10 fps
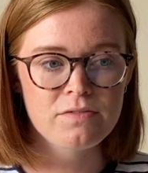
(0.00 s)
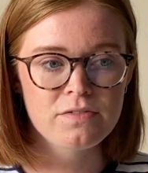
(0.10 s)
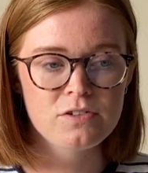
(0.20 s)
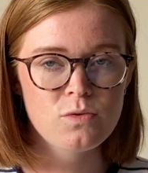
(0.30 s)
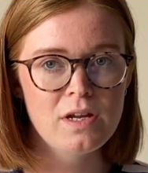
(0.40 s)

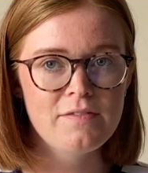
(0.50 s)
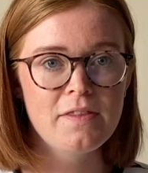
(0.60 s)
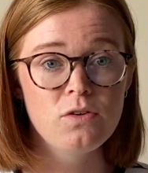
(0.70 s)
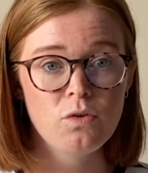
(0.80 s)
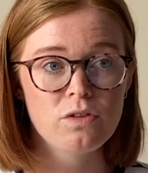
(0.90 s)
So I live in the
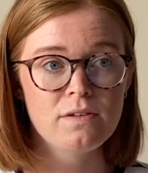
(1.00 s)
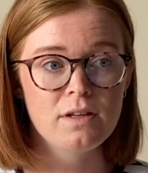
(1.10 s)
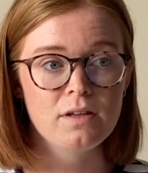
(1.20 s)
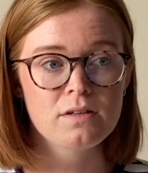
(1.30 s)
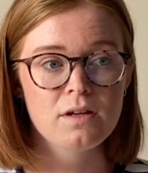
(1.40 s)
north of
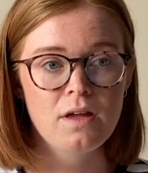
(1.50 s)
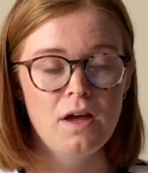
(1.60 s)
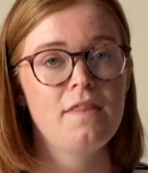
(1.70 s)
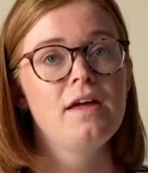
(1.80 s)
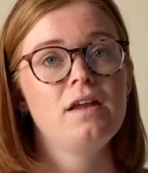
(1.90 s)
England
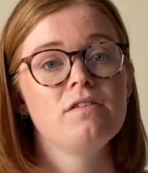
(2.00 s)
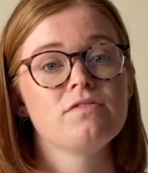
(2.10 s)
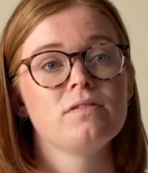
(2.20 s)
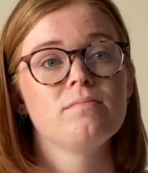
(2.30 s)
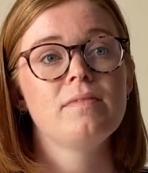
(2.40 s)
and they live
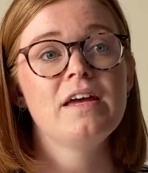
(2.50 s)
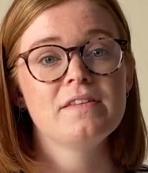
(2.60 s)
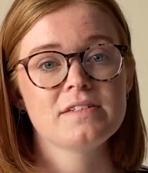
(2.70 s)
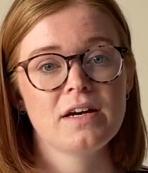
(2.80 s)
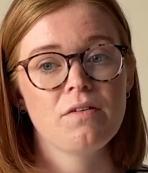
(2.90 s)
in the
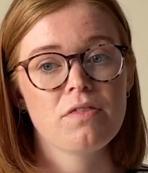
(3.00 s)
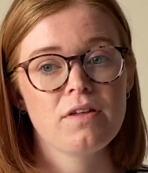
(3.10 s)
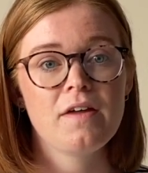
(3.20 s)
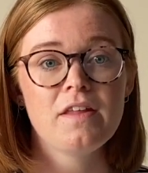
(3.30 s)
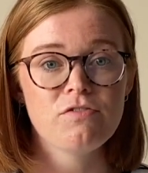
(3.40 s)
south,
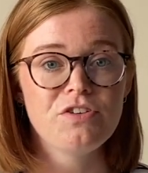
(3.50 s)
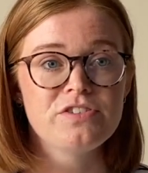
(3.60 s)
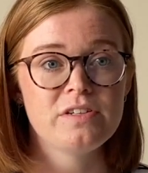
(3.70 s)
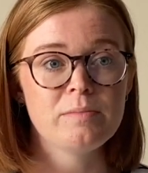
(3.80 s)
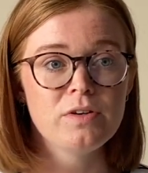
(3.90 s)
and they've
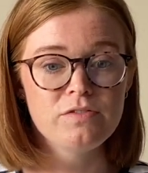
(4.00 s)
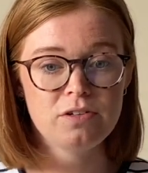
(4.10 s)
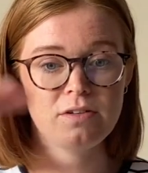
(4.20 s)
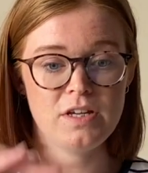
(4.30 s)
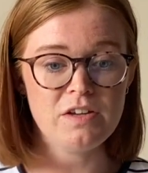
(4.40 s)
recently moved
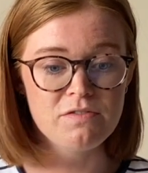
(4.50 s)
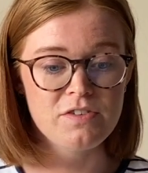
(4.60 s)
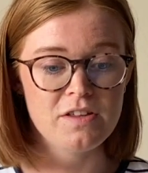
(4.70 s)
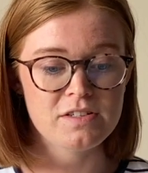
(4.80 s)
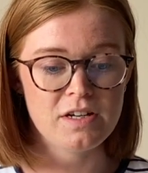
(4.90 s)
even
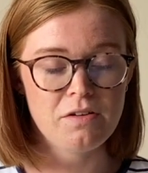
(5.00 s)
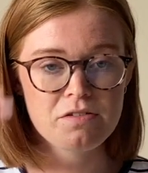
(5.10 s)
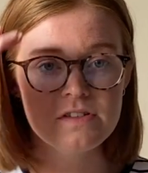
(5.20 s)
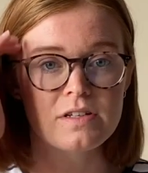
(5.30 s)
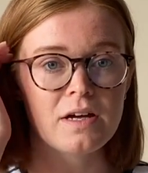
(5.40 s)
further south.
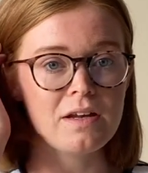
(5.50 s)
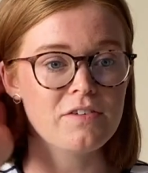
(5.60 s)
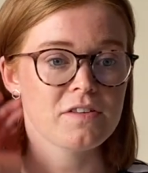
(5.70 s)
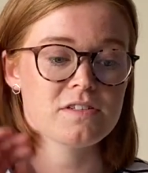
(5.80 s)
So now I live on the